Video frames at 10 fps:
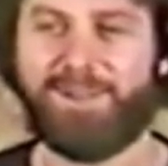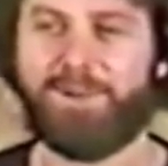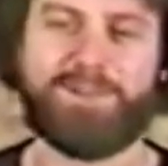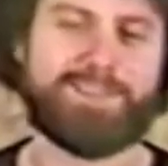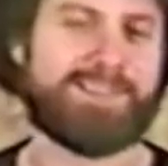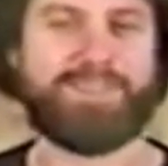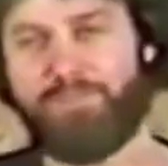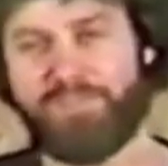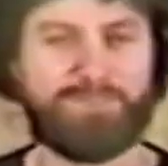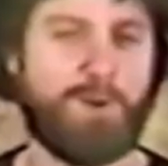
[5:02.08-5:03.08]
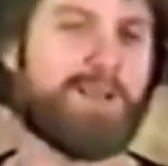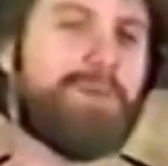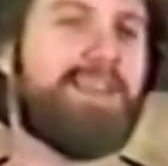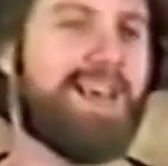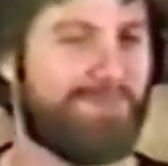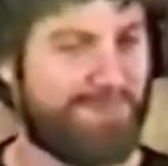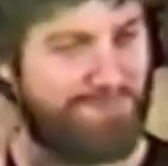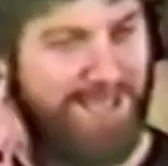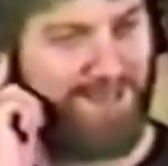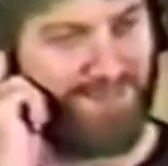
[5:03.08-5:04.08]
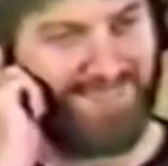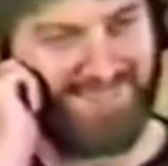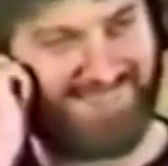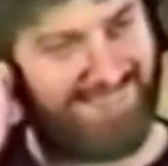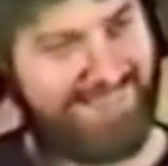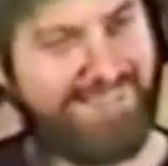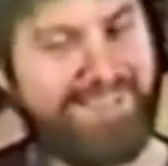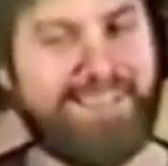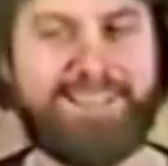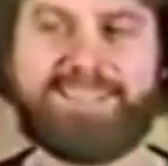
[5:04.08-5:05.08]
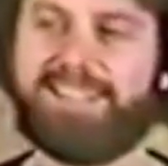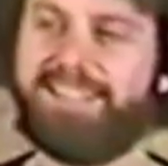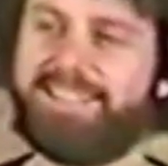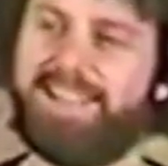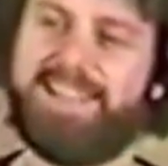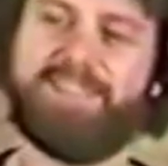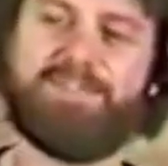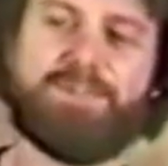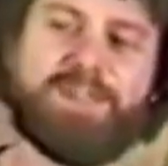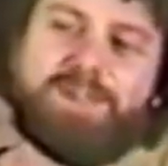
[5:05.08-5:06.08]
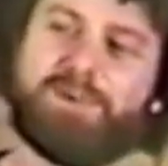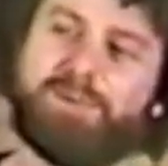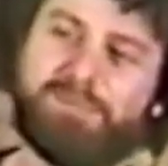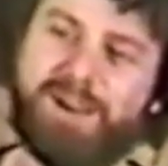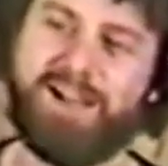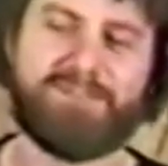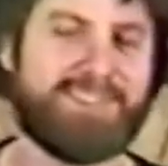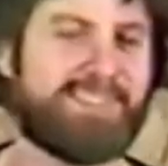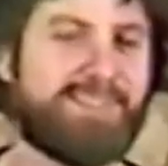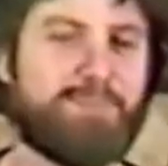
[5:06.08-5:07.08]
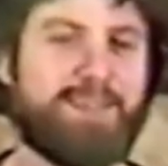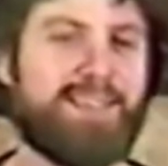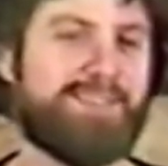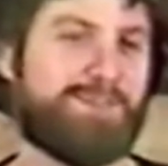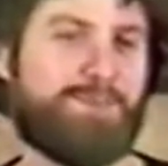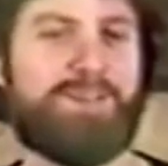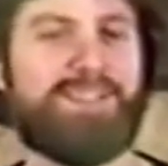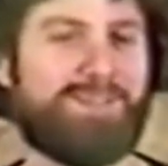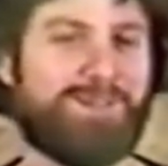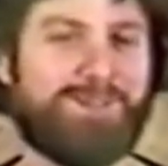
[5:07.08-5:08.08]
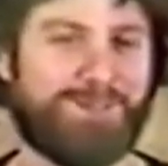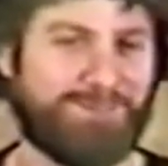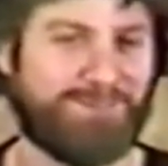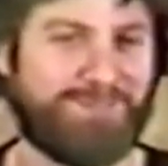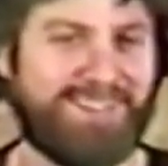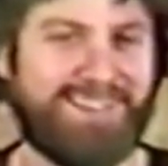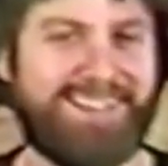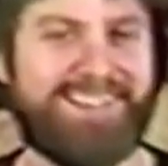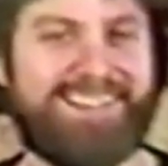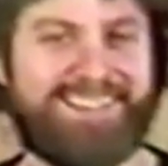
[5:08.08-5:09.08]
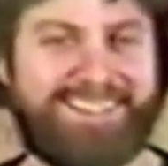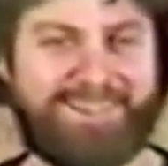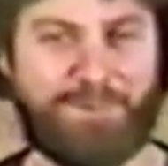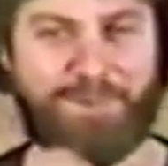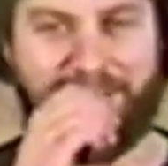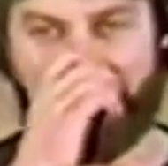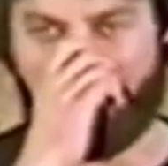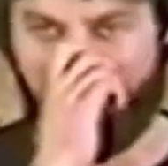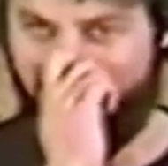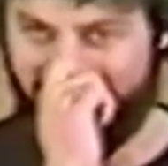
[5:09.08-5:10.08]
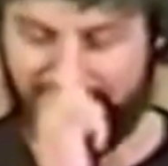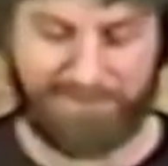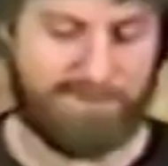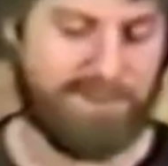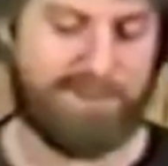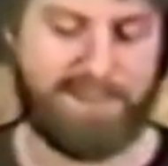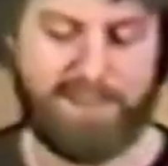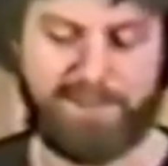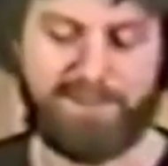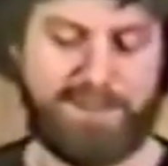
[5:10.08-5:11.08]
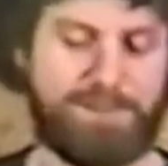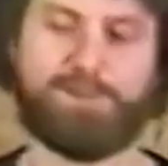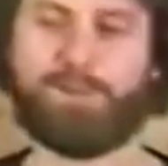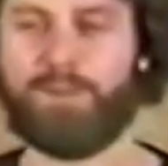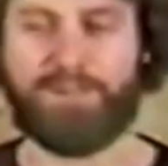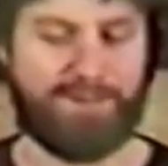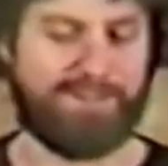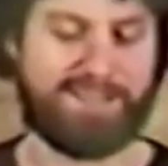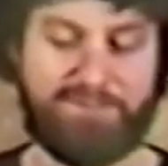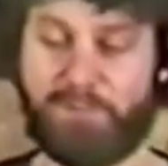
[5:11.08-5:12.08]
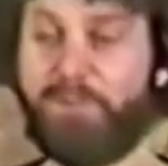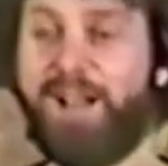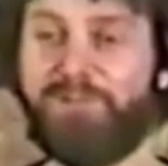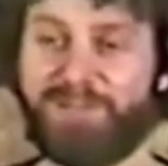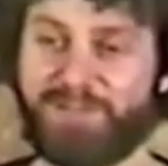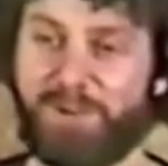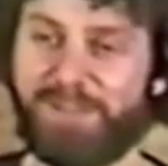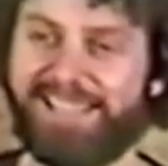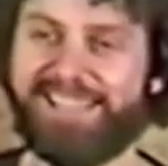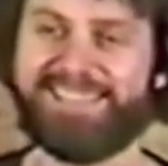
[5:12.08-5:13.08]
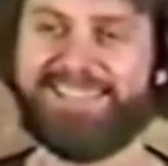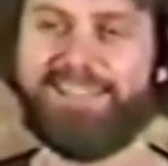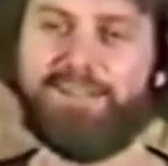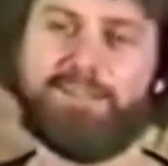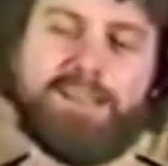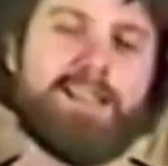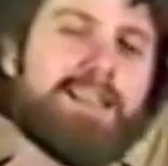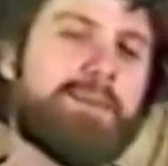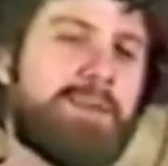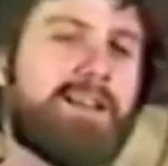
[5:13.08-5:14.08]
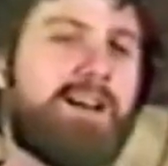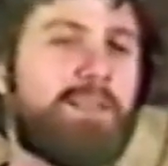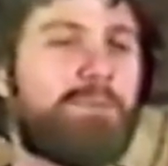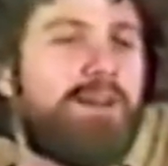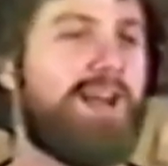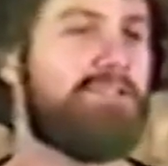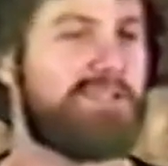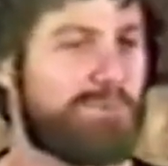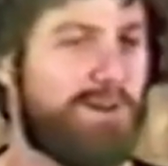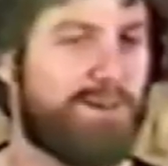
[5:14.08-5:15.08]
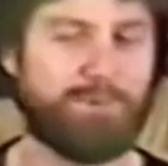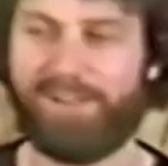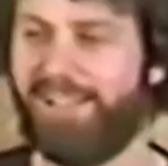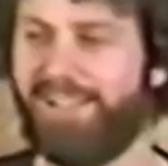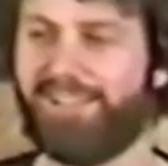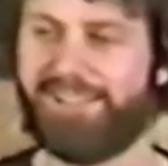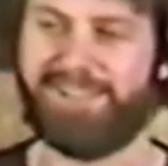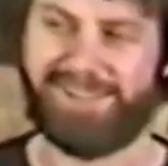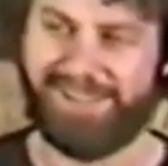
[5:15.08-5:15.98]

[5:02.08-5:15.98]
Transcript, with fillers: you know, and smoke coming out of his mouth, And it's going to say, if you think you're a prophet, see page twenty-two or whatever page it'll be. And then you'll turn there and it'll say for prophets only. Now, that'll make all the prophets want to read it.